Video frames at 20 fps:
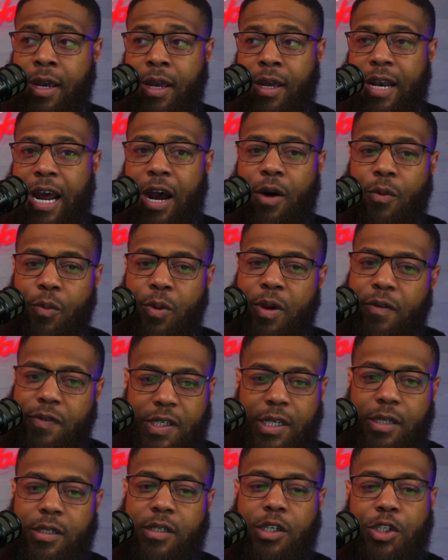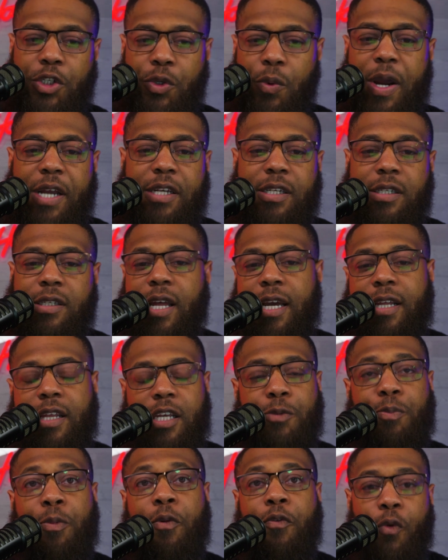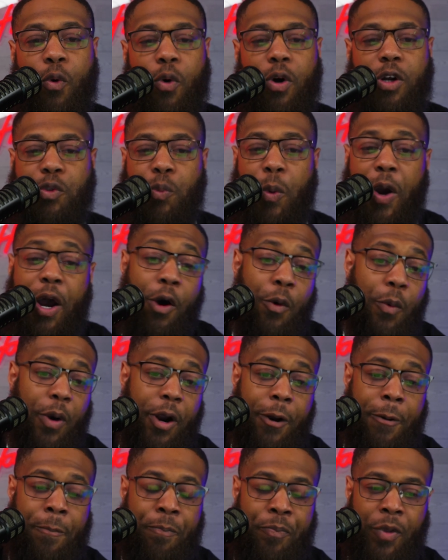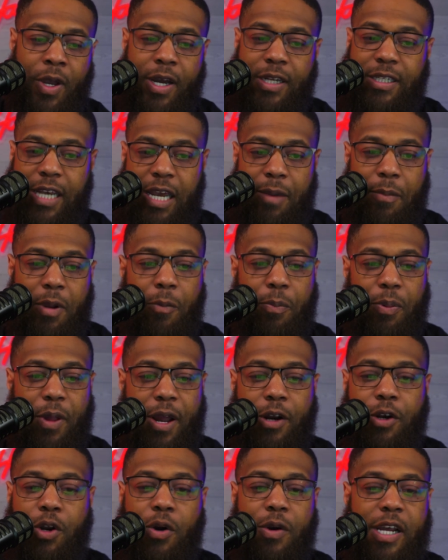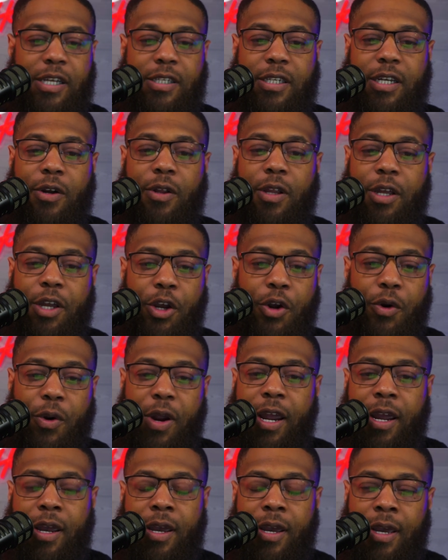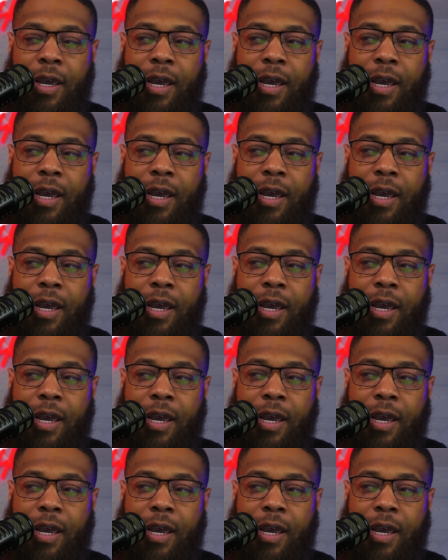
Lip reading: now we've seen situations like this before as well, where a team and a player don't necessarily agree,